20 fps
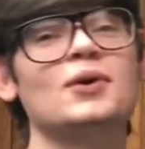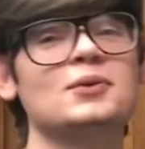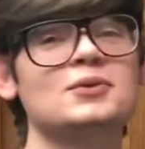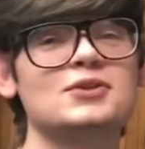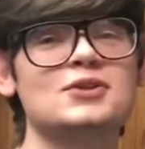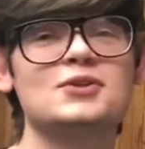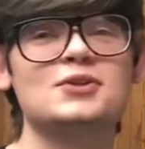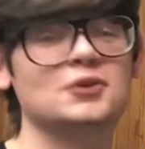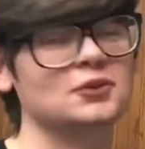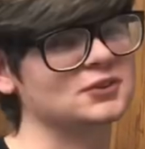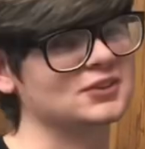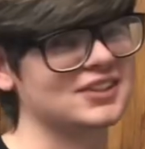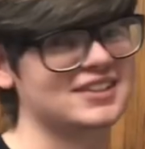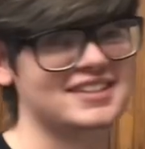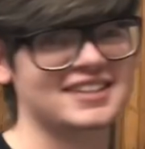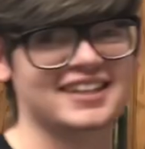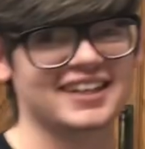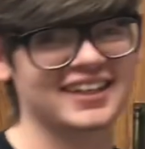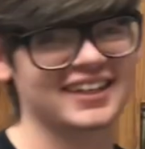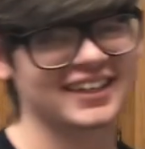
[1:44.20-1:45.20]
2, just
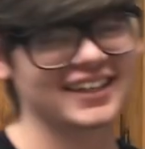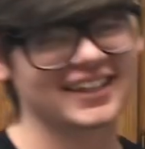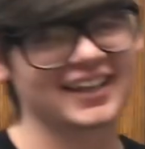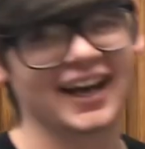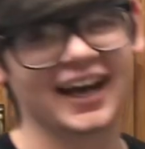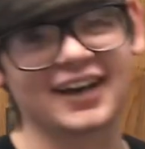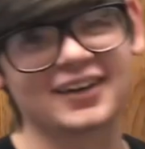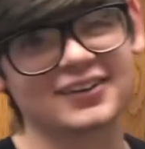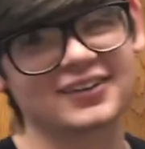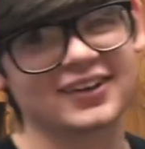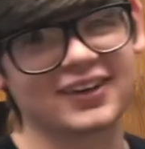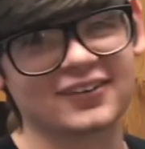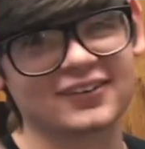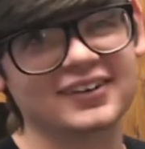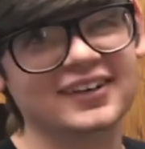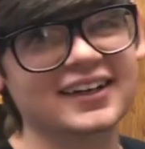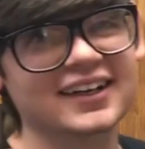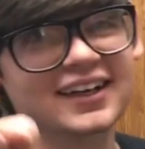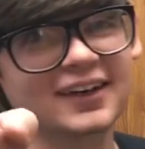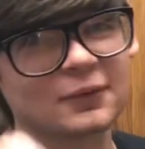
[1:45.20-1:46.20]
kidding. I don't know,
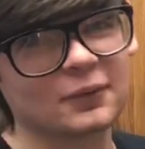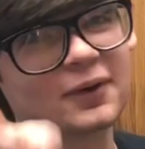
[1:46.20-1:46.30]
we'll